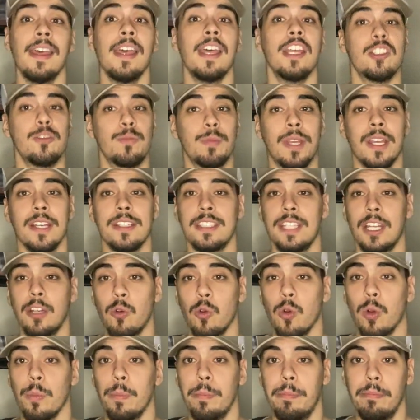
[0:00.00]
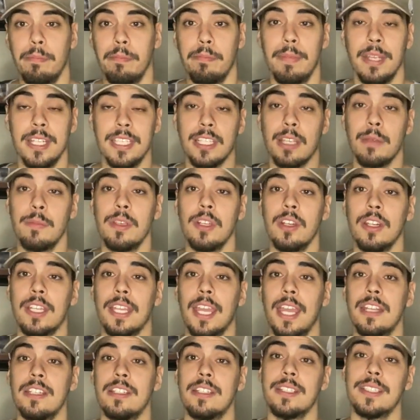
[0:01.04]
it's because there were
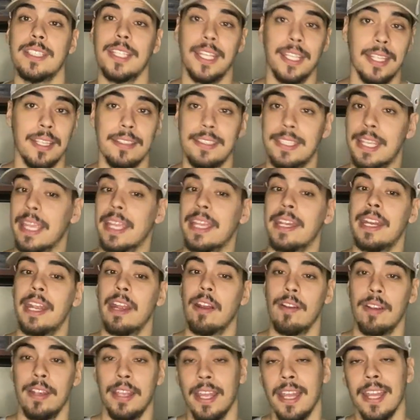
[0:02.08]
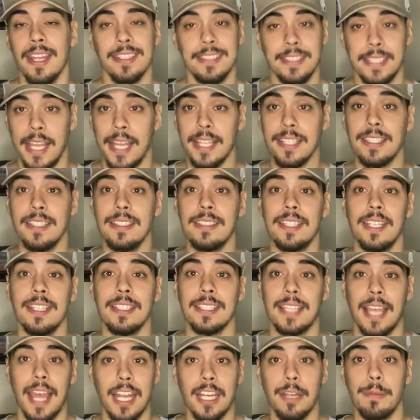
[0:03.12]
miscommunications in the secondary. Texas has
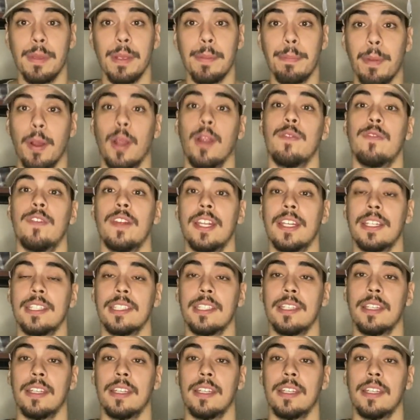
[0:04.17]
got to be perfect